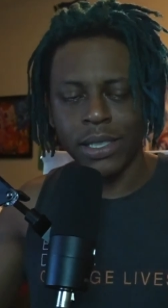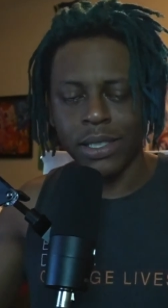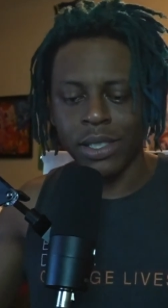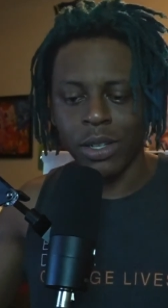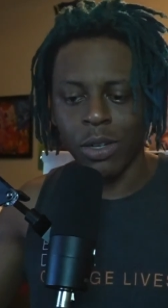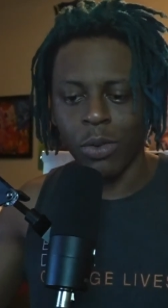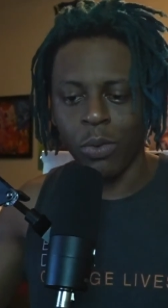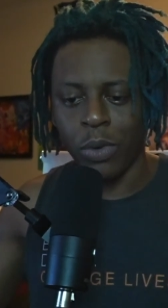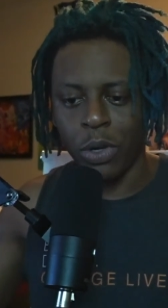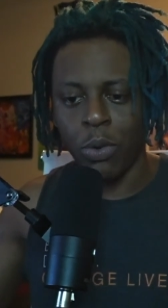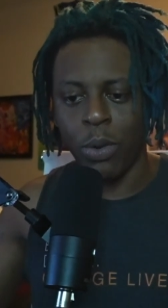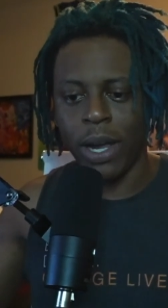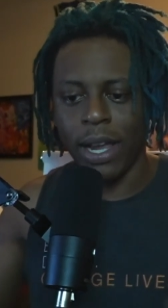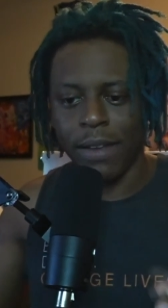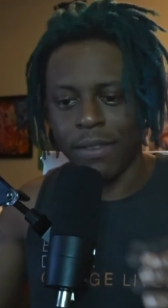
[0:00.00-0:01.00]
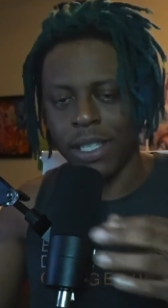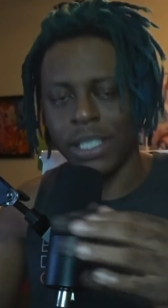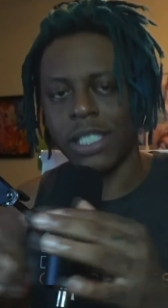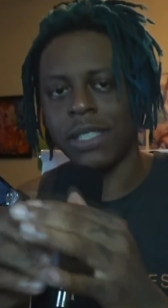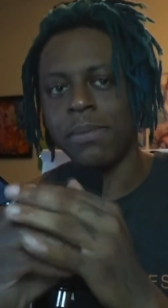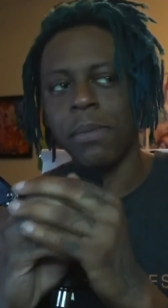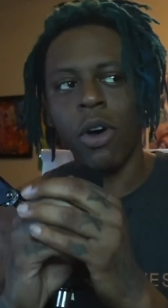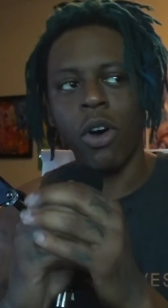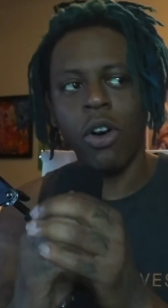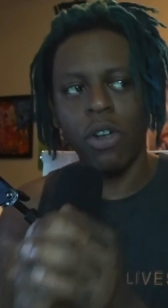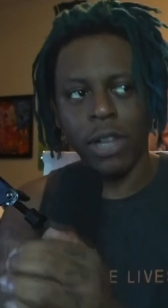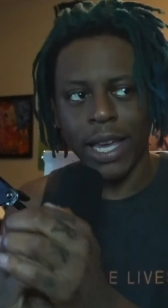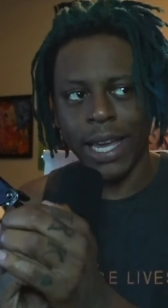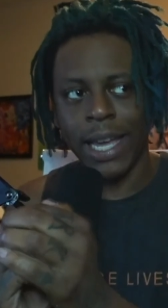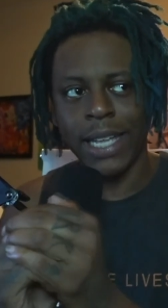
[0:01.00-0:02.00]
So when you have this
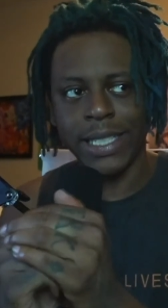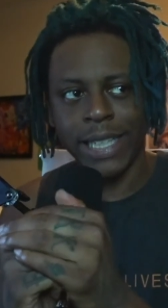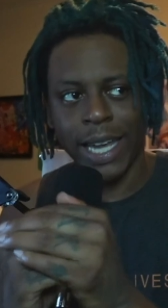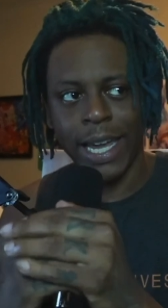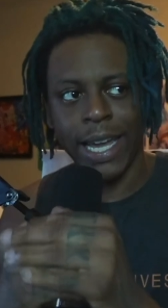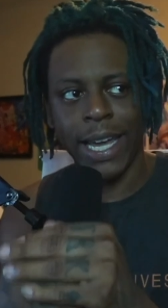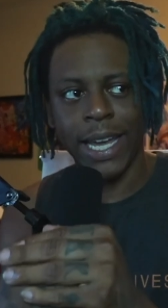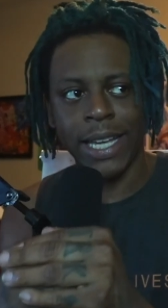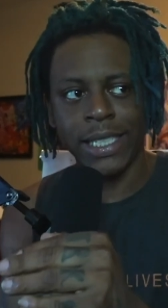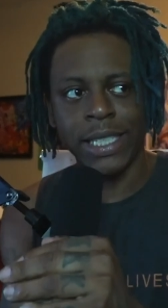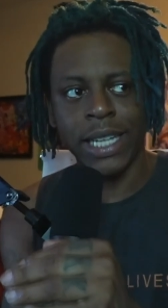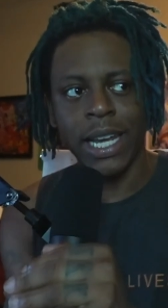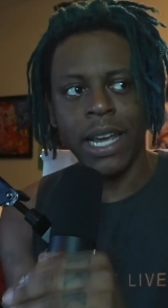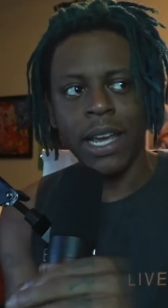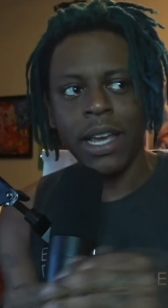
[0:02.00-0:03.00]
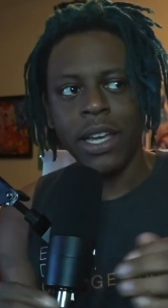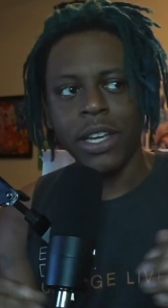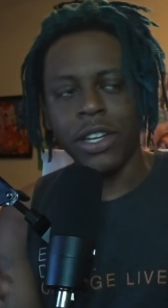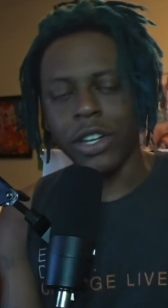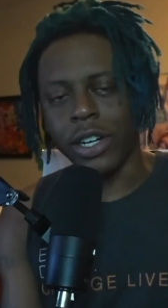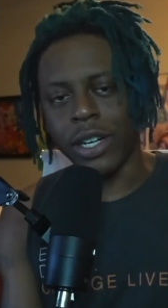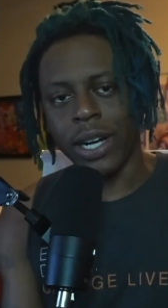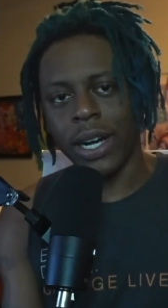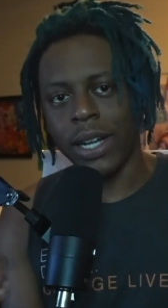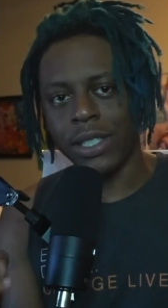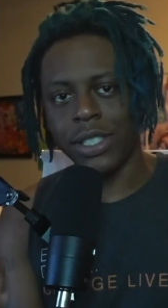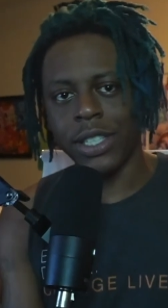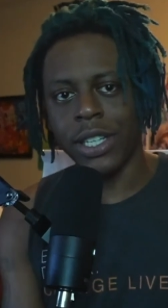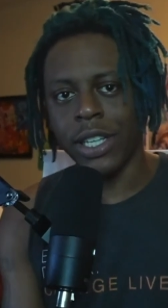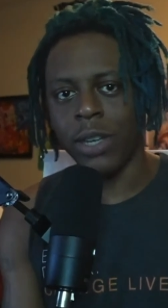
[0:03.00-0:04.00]
small-ass cast, you're
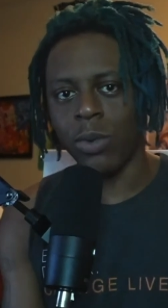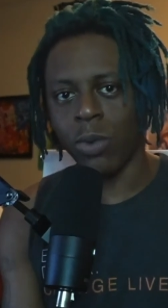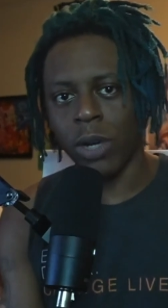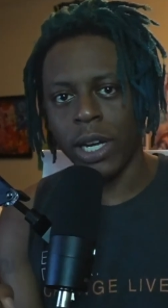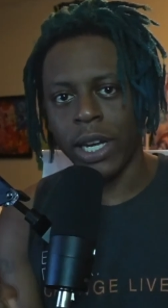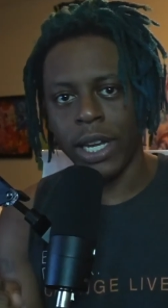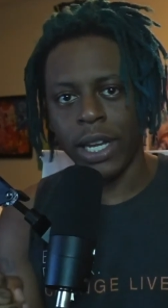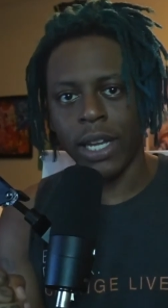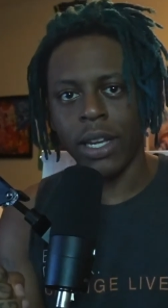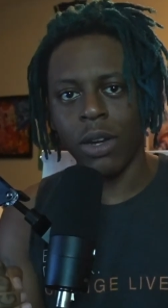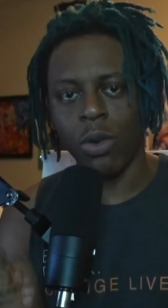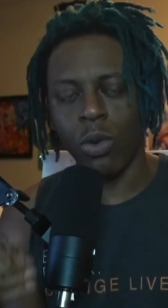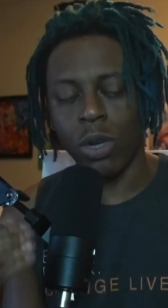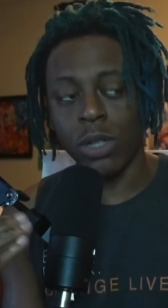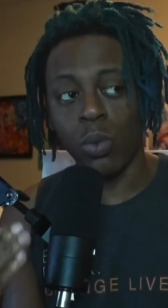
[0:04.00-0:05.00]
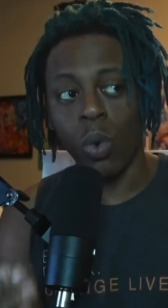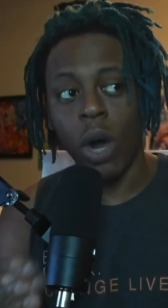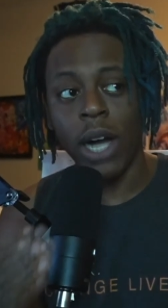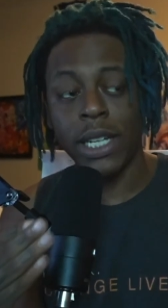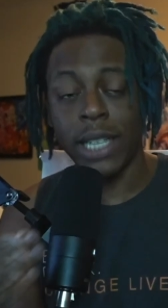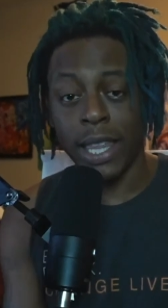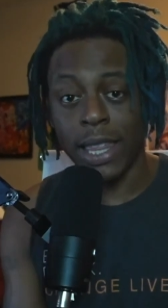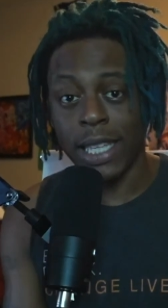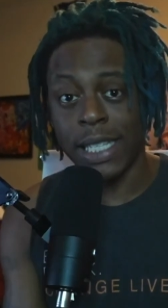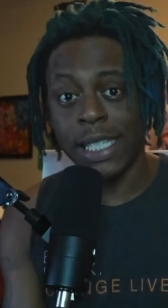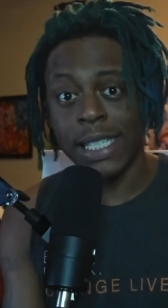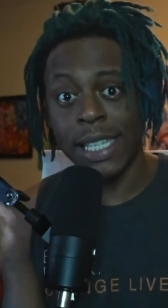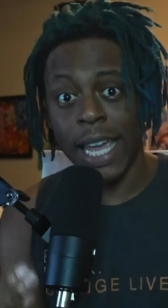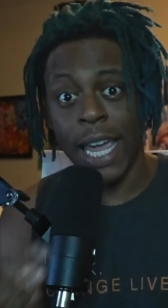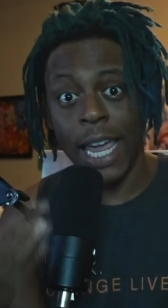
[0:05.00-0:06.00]
constantly running or watching the
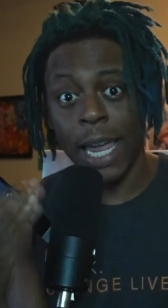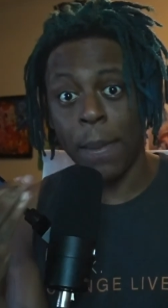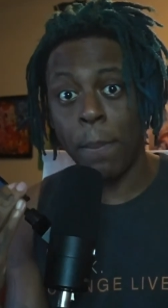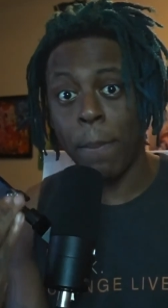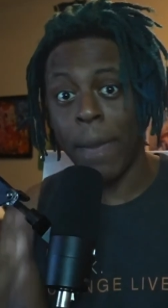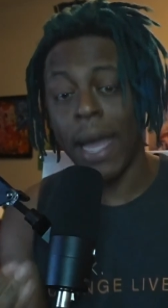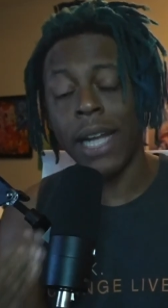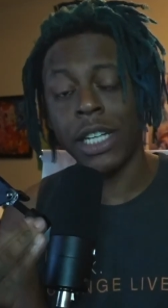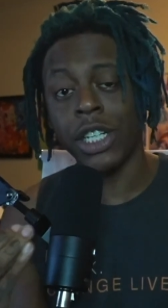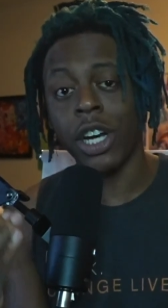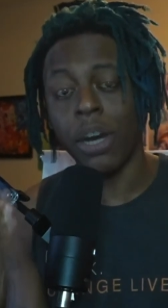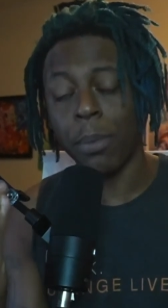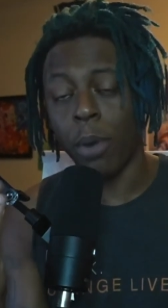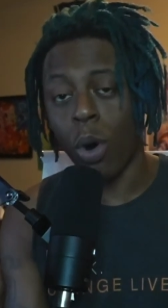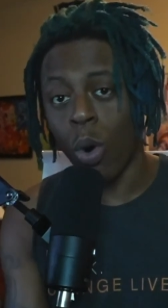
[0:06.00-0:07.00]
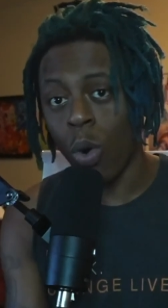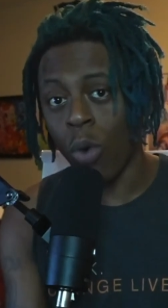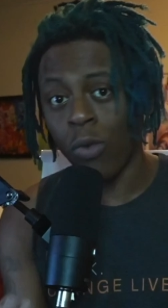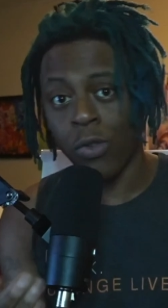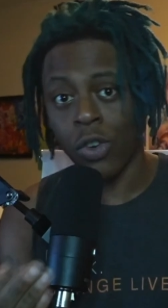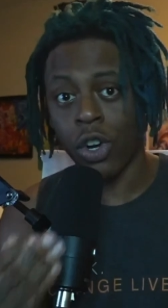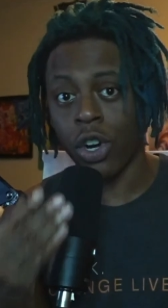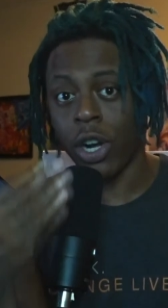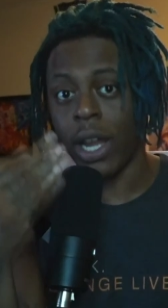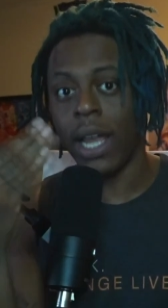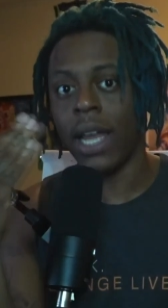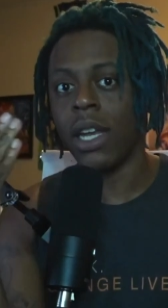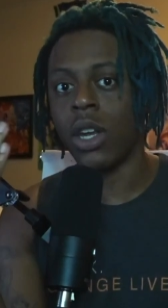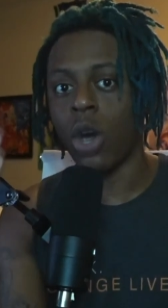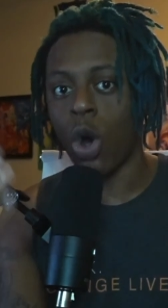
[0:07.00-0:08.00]
same matchup over
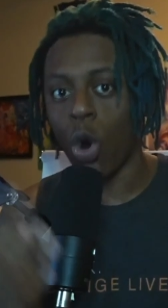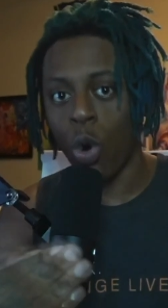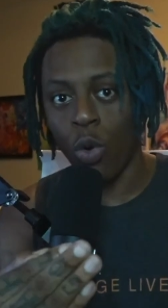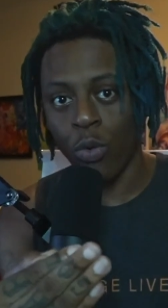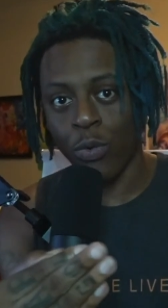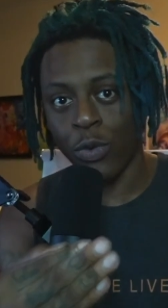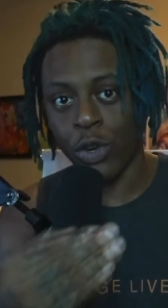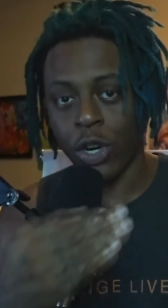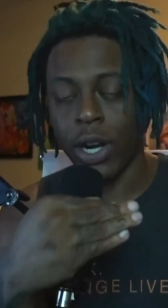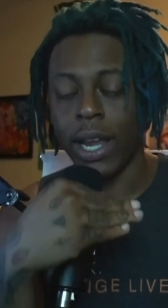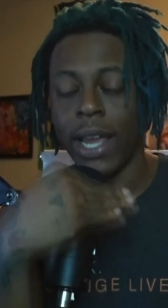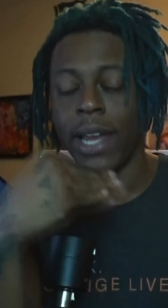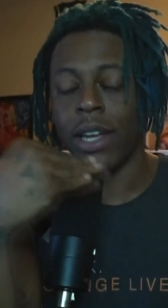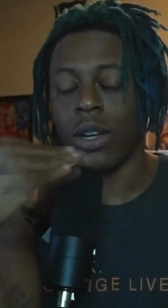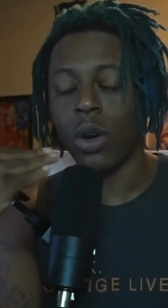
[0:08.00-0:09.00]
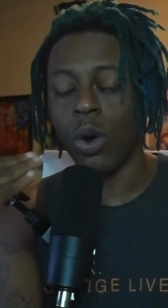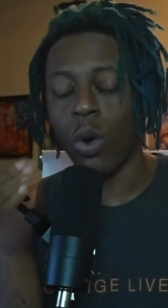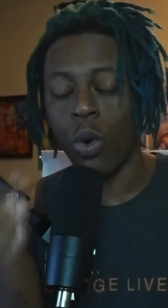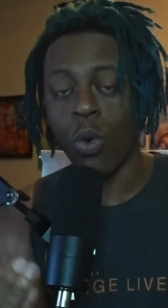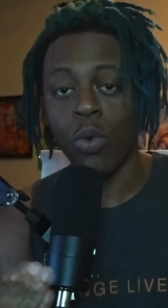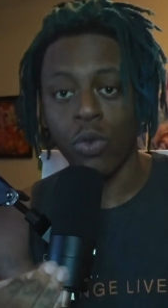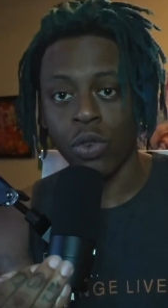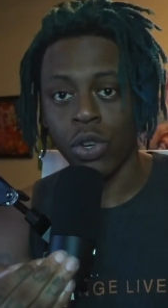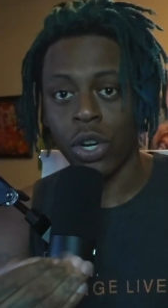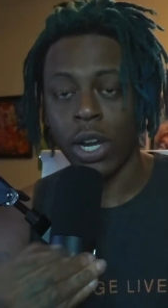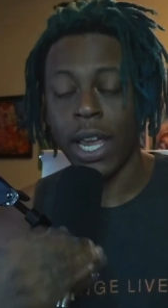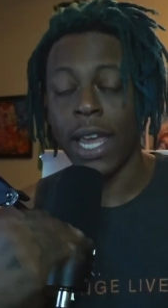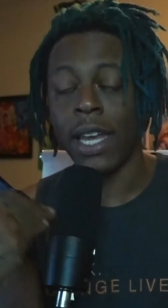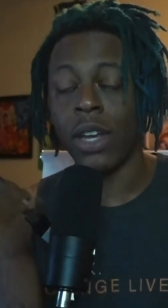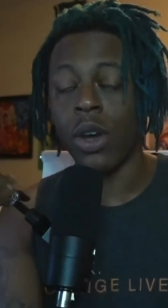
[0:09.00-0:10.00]
and over and over
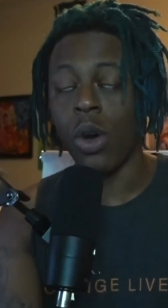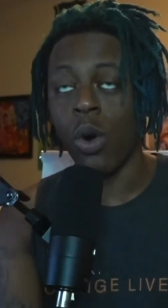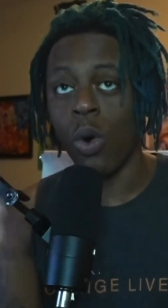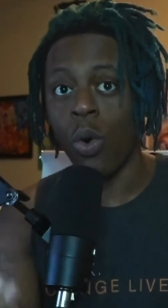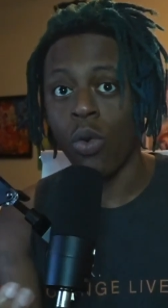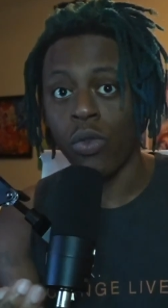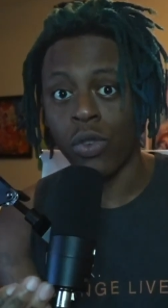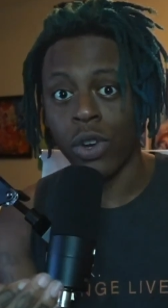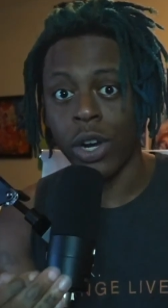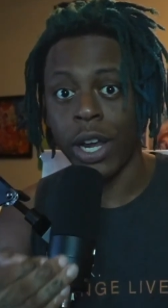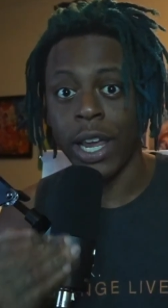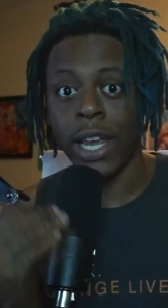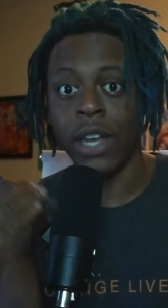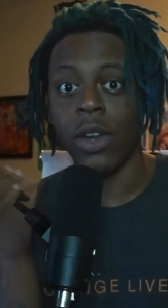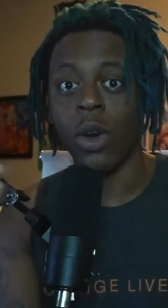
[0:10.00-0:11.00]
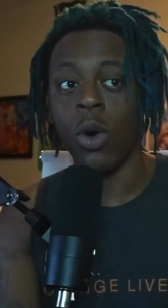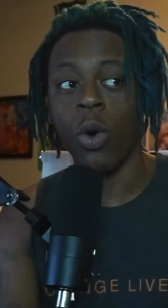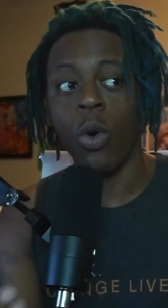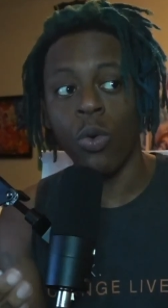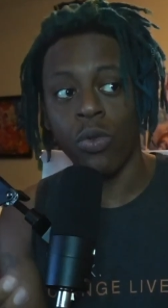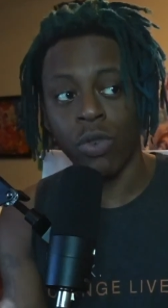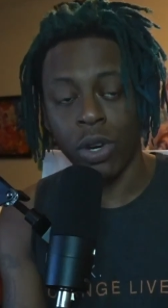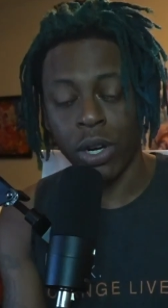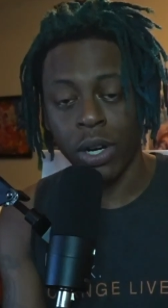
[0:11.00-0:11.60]
and over and over.